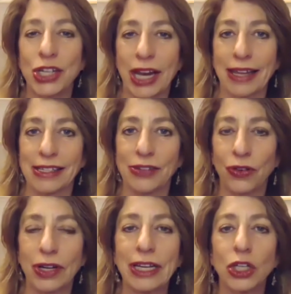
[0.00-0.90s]
chants
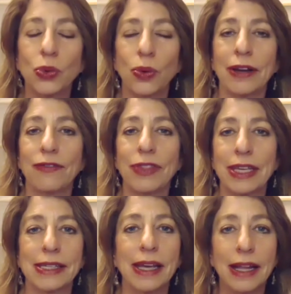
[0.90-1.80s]
for each one of
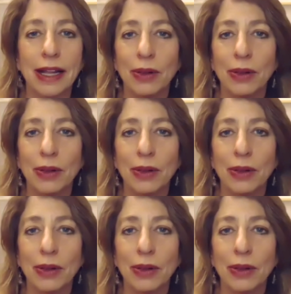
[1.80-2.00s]
these